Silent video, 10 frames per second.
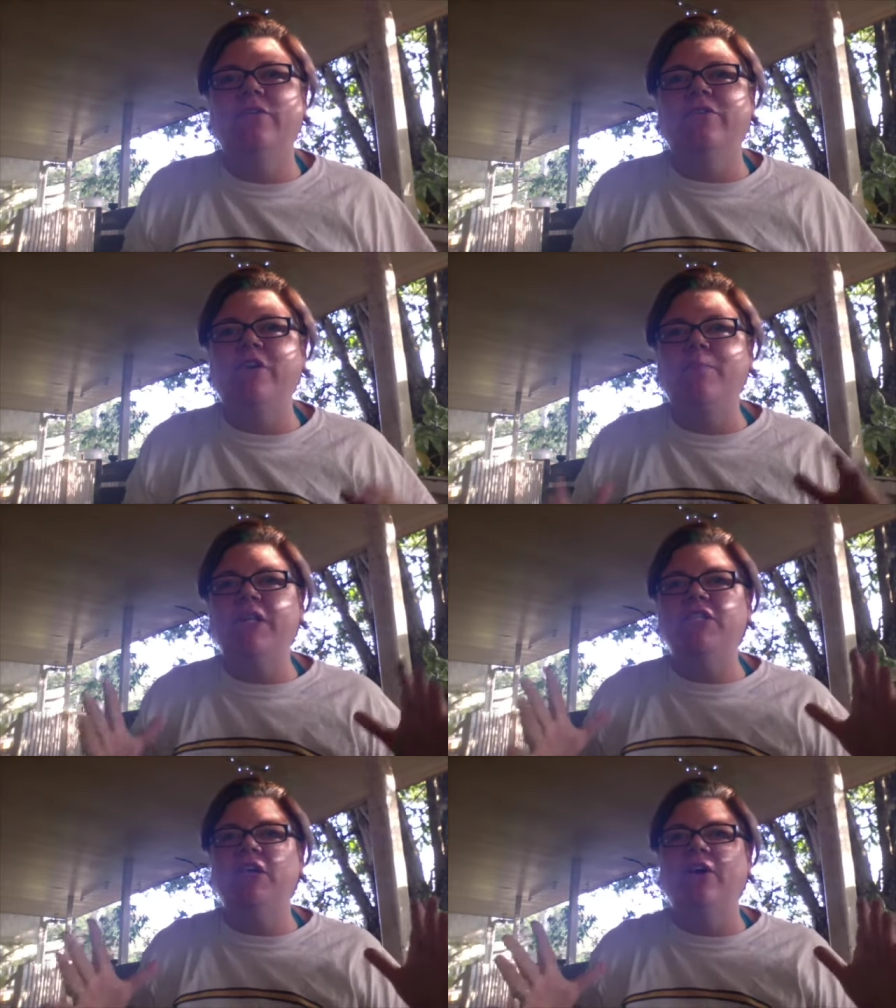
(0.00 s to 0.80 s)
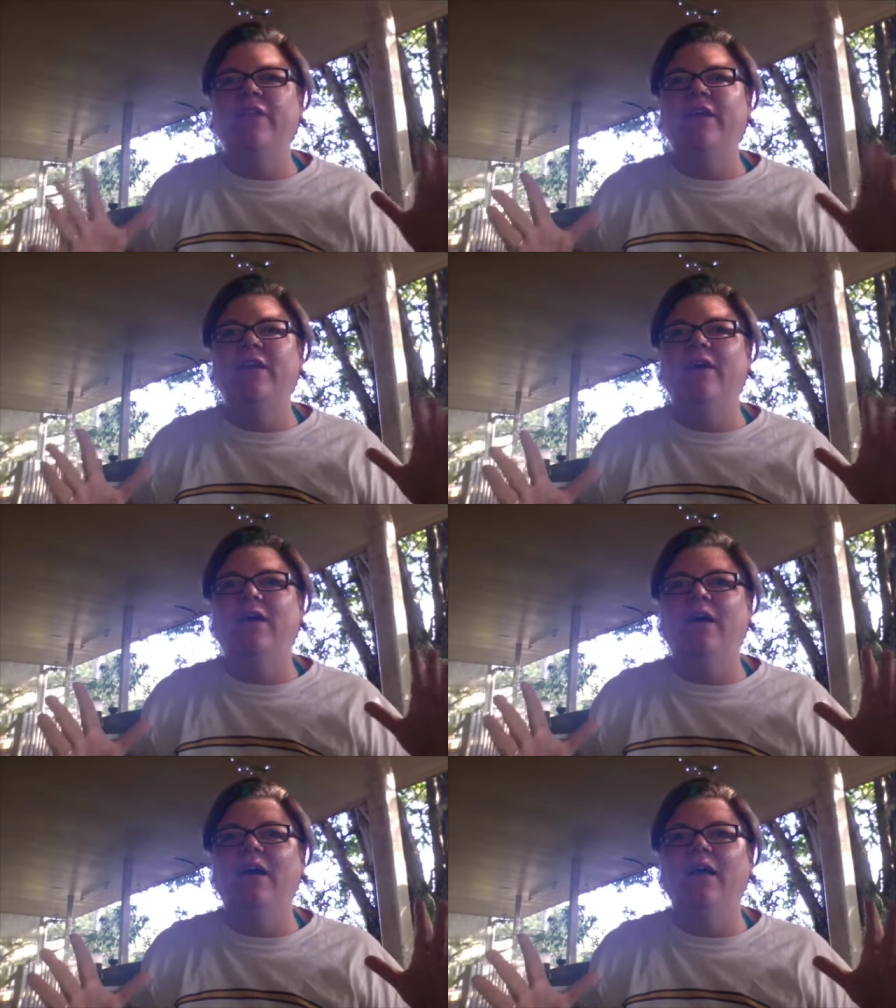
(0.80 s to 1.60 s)
so much so that
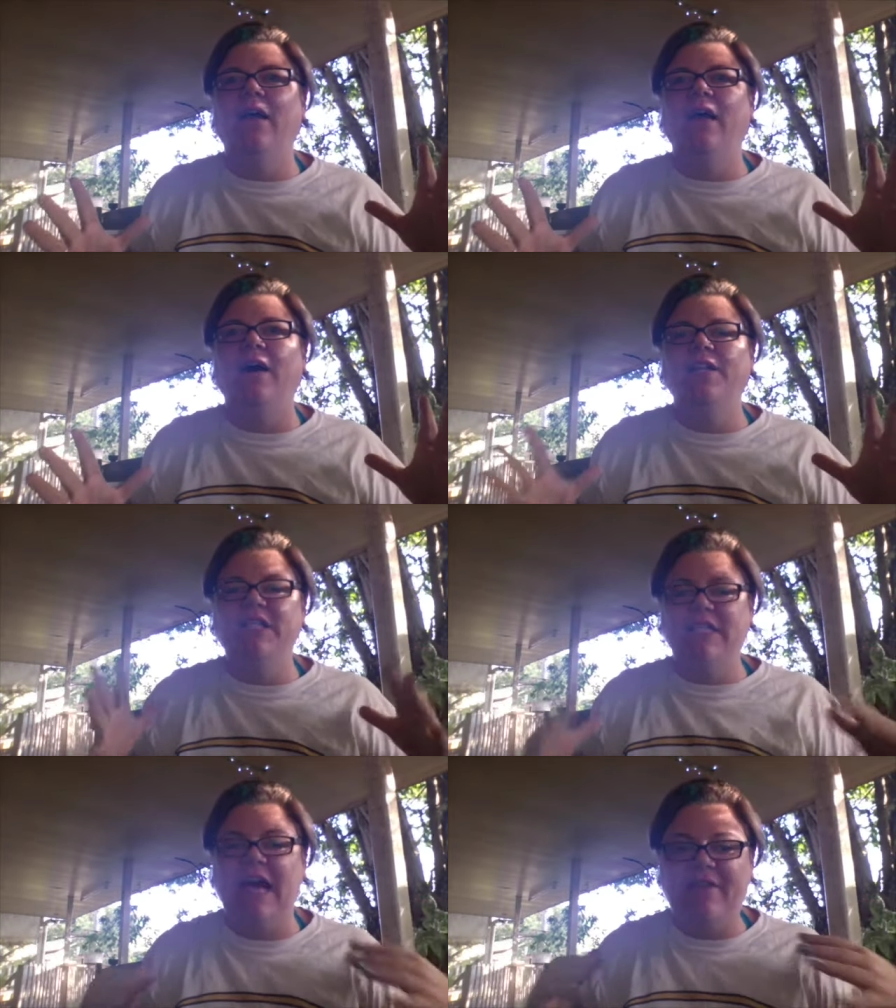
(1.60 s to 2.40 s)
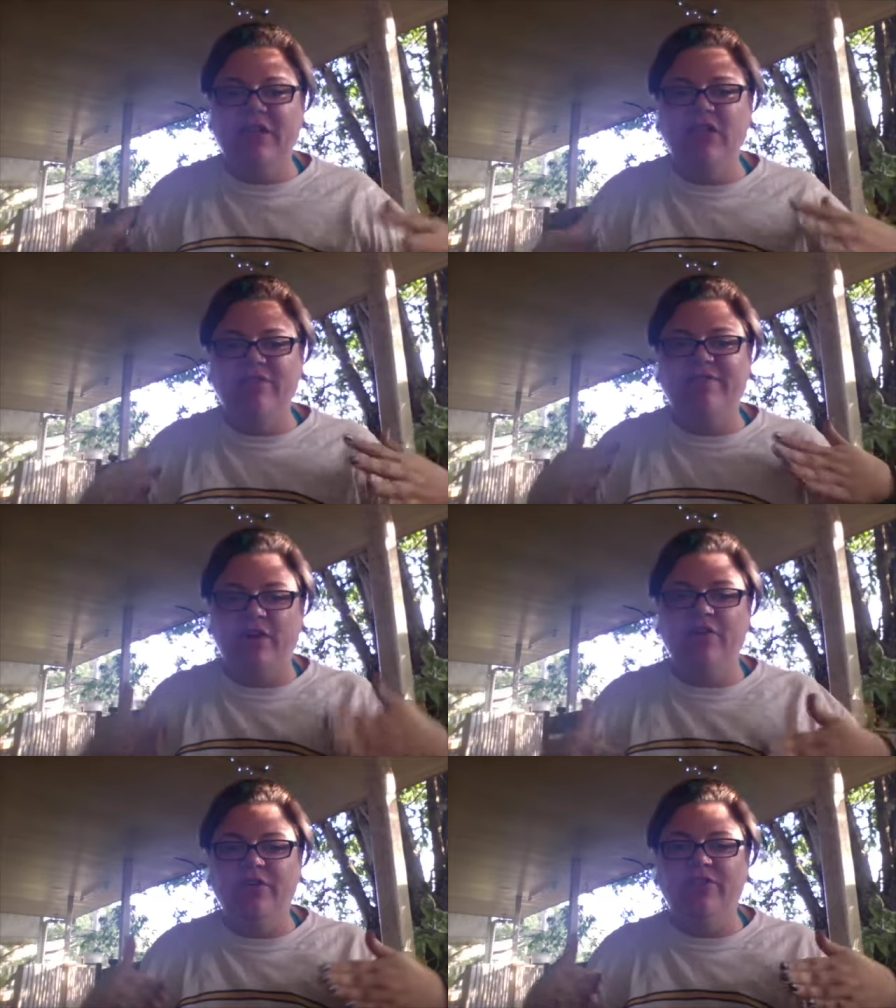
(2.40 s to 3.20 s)
just having to
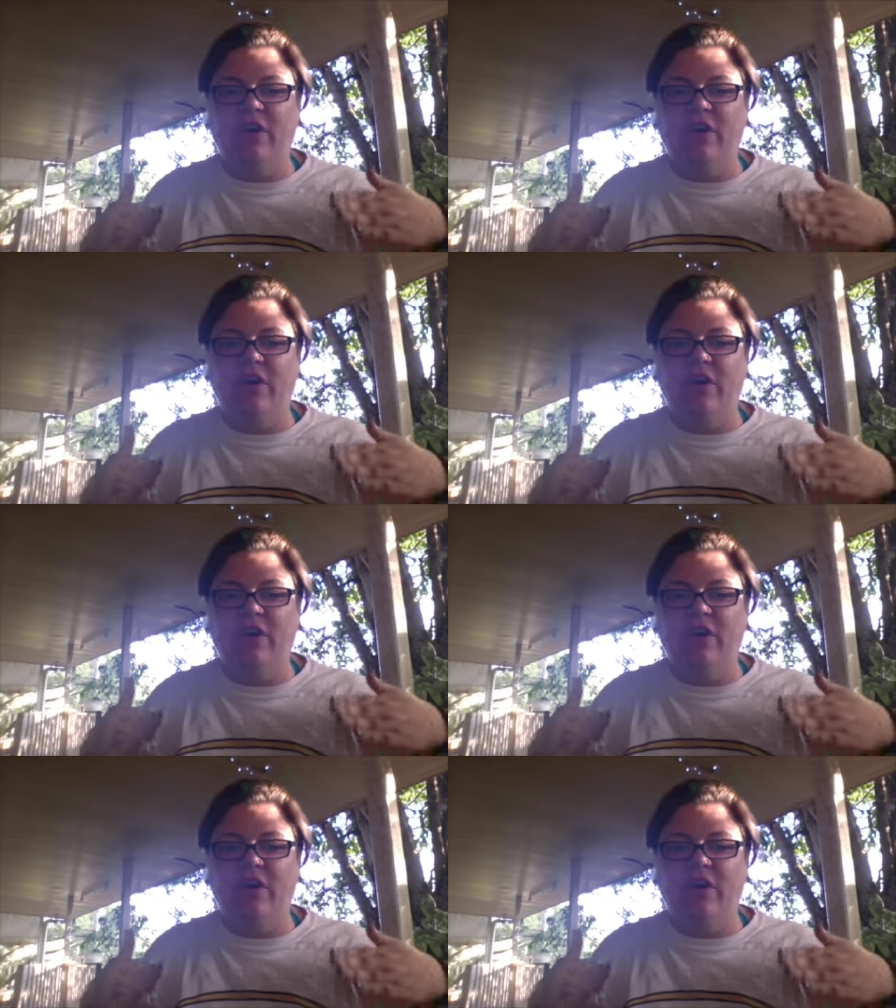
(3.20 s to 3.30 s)
focus